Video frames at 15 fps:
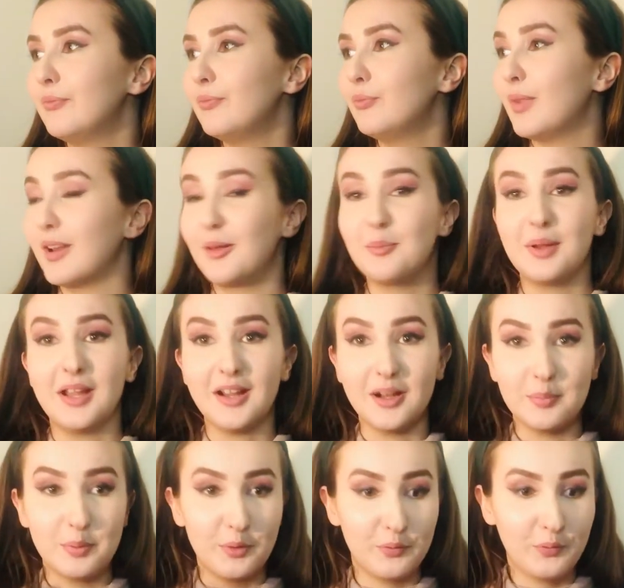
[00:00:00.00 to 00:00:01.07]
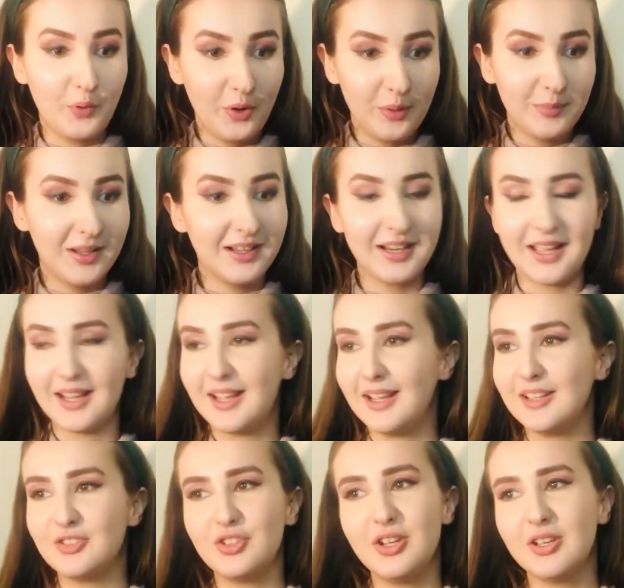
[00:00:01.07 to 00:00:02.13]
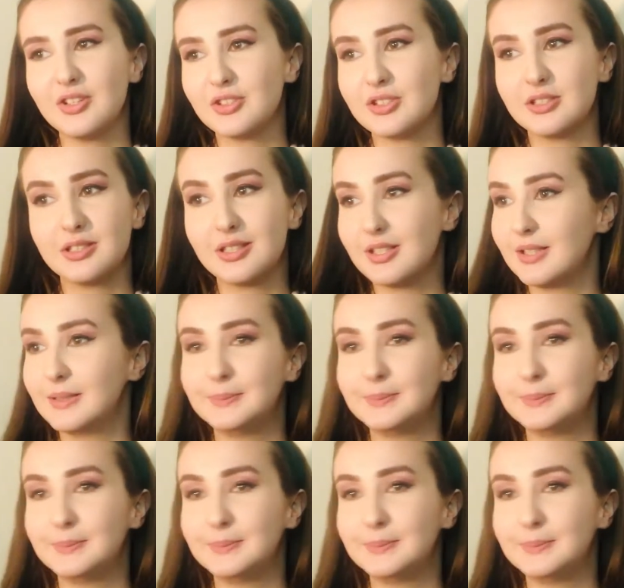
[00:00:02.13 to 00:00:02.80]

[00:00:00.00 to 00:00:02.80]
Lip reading: when I'm being a performer. Like, it just